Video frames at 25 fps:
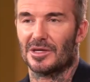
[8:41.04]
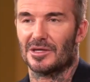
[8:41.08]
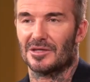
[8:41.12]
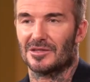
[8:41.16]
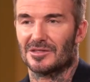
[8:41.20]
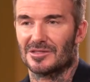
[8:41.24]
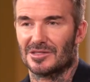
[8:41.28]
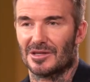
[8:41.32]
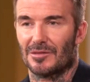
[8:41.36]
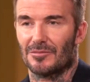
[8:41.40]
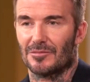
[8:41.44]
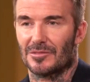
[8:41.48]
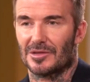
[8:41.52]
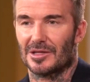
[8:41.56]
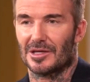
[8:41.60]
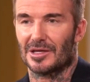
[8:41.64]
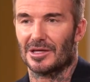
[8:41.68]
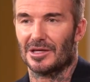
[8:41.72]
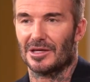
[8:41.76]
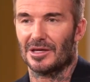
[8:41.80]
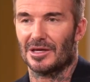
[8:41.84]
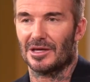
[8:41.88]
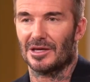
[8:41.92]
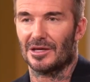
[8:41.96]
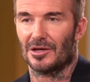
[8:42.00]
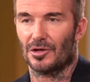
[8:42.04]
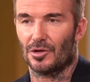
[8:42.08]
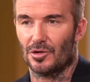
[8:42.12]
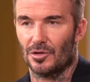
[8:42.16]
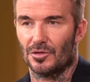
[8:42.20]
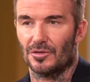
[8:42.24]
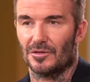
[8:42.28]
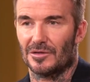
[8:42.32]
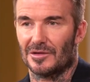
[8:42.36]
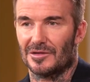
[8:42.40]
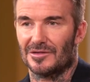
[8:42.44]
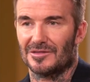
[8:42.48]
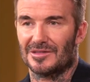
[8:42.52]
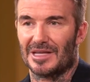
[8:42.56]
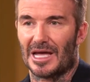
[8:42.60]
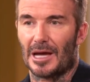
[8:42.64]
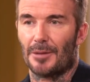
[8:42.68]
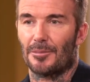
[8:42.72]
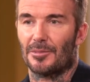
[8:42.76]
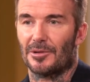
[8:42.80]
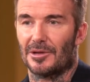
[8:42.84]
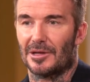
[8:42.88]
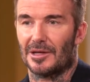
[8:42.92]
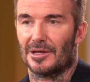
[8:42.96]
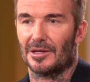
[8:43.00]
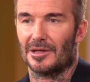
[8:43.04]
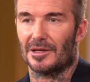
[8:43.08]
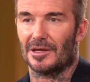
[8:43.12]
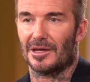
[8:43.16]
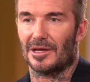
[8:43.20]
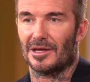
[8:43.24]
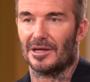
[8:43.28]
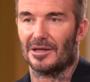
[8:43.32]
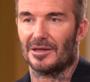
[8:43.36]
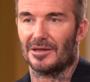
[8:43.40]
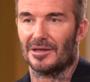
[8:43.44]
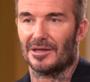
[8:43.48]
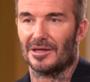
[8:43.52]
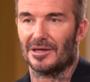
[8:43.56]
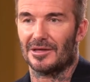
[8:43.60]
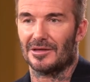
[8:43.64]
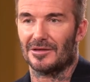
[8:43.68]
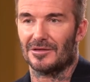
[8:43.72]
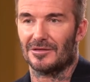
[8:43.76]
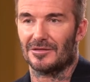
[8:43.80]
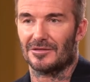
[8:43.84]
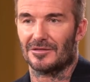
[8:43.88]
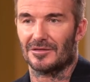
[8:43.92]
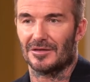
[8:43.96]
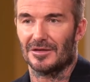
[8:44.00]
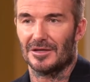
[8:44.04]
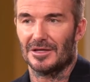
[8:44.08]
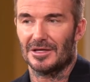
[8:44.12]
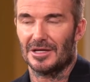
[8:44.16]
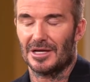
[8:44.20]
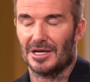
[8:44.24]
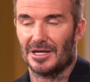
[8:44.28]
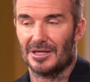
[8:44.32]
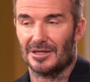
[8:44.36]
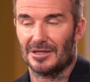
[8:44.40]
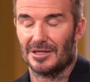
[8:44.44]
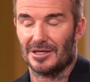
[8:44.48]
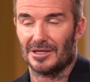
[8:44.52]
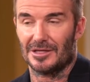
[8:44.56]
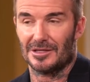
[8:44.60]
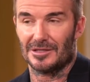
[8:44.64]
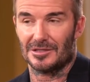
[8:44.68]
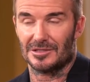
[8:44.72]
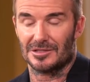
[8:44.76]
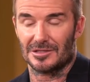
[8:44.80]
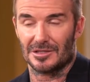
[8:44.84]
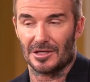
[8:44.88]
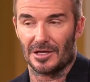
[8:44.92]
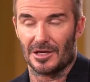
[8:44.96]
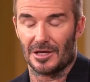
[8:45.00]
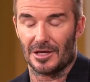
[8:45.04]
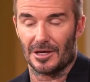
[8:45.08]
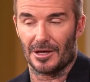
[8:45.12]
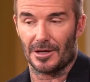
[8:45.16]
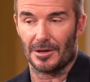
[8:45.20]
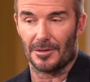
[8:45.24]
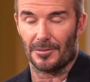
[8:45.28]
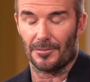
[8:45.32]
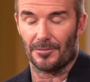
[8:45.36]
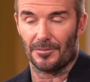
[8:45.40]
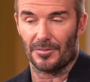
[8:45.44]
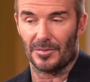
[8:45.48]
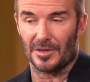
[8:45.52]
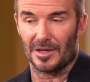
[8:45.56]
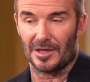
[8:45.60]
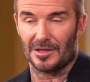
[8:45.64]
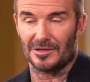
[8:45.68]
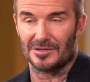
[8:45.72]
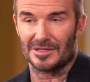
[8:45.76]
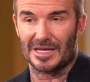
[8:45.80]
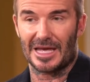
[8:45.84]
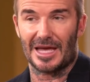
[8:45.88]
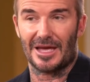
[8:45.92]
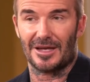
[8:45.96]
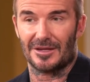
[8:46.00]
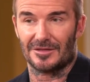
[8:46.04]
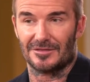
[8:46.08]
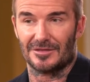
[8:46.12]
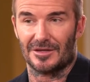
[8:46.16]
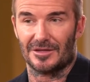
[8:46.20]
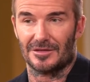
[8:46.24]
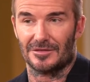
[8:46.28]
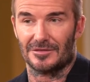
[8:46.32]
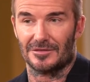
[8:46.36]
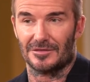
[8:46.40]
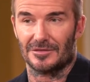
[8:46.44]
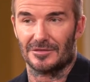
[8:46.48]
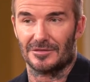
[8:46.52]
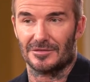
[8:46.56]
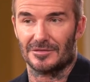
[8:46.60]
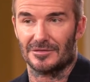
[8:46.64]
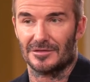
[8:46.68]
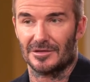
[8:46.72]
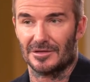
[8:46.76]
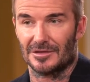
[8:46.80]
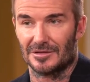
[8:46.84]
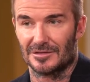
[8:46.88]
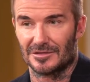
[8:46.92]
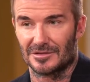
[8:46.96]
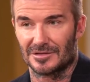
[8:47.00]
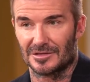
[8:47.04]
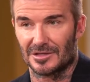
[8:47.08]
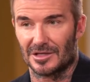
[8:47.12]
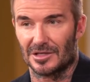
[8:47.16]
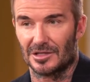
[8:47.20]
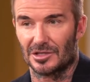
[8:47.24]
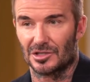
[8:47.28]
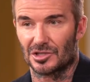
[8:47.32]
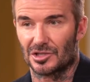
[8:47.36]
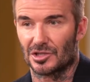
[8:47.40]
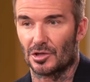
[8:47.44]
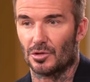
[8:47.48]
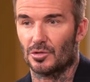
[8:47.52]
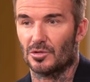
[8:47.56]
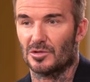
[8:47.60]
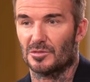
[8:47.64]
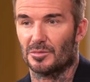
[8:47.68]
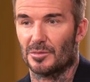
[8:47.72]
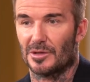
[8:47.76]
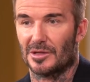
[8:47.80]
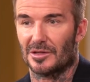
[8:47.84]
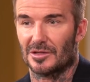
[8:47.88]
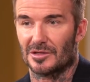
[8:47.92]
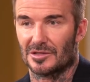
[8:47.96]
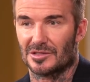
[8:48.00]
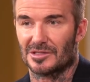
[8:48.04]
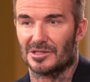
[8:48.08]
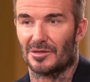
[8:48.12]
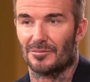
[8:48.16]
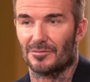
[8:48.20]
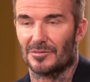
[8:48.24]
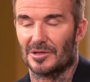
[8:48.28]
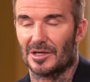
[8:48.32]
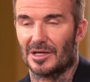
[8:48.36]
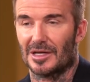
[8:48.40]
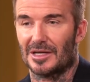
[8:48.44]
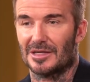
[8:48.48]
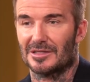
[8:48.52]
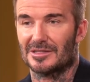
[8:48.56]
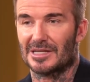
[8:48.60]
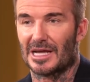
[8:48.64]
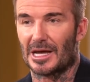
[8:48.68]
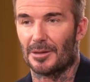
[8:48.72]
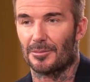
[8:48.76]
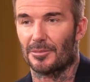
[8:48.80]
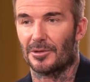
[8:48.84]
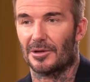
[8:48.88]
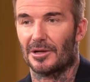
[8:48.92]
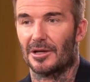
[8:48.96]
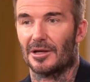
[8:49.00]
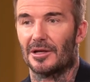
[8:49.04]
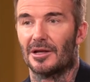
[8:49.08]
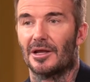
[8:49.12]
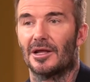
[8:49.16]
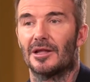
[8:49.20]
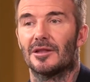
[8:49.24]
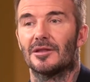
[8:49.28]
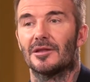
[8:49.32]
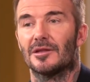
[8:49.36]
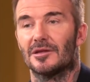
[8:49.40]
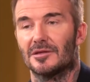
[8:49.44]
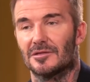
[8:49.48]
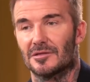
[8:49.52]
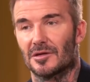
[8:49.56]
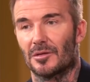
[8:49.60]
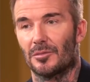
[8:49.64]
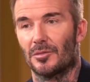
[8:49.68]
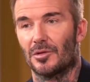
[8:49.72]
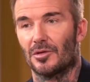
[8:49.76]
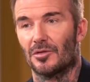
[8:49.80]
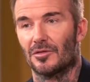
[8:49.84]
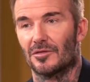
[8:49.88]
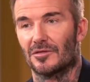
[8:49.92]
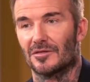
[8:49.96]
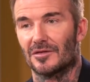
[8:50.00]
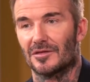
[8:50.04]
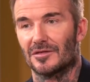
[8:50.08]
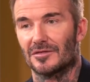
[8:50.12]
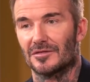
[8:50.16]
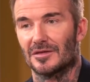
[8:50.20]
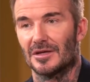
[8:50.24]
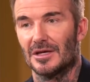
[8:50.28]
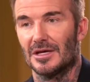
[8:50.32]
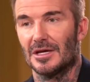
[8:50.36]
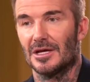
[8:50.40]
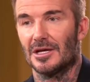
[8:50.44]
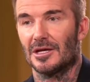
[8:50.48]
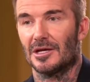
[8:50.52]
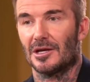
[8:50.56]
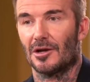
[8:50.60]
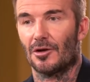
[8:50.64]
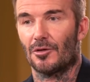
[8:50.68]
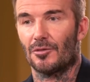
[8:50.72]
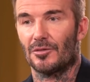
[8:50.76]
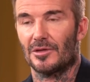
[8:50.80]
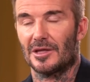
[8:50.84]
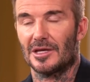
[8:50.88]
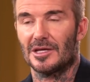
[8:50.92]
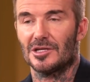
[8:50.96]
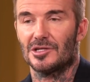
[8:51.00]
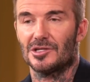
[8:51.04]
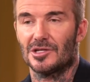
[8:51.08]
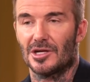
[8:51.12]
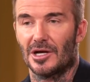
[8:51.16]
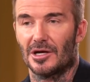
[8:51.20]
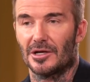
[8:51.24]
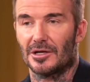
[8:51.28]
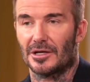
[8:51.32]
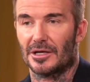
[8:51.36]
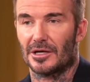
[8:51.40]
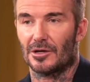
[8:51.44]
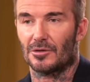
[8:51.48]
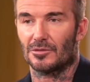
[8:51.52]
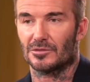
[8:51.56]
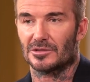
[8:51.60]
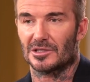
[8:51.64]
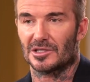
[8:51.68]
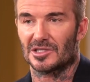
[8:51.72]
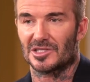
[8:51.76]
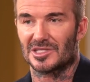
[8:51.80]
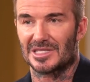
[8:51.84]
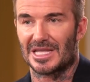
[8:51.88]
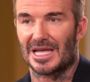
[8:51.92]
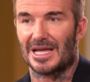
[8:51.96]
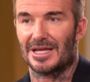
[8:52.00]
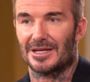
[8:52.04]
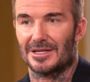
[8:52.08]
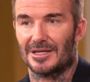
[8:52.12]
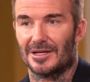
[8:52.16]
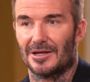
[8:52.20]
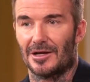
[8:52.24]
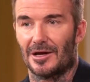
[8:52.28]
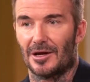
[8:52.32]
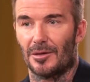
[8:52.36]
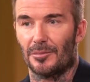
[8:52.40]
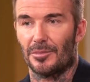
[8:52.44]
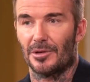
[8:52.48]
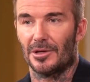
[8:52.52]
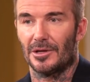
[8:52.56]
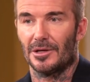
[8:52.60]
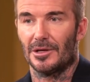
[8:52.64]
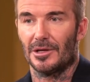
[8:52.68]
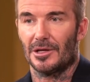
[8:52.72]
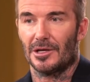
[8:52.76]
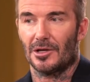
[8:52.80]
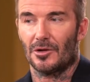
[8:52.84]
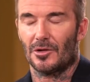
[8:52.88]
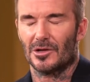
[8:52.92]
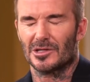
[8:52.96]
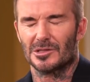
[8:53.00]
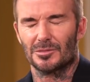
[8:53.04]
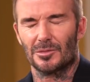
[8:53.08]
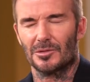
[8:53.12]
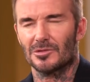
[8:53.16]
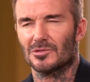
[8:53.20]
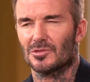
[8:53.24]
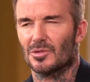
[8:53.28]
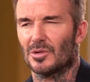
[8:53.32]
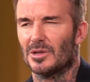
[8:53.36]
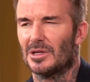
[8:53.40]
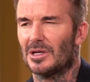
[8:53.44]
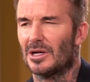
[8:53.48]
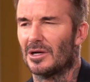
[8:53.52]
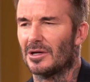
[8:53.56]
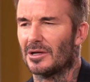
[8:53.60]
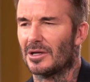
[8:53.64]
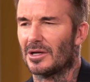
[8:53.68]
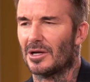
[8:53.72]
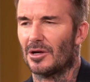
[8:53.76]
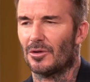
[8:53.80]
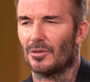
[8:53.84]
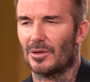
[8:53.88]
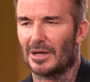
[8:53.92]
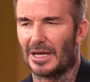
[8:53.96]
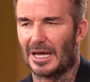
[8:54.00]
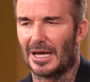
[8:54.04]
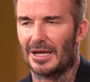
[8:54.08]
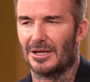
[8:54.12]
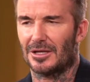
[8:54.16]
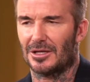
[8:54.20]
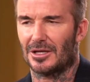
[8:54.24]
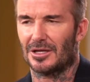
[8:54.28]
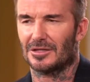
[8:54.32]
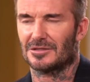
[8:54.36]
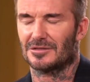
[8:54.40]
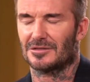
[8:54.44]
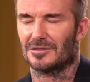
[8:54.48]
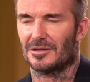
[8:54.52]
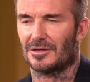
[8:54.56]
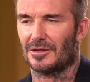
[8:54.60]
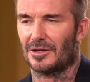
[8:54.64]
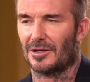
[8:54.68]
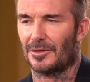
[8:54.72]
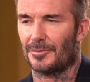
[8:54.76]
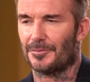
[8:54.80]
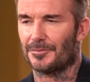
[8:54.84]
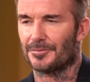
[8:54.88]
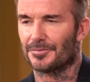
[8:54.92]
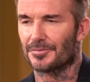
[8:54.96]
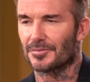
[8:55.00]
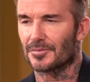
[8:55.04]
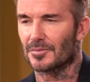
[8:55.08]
me something good is happening in these care centres. It shows me that something is happening in these communities. You know, these young girls are standing up. You know, I spoke to a young girl again yesterday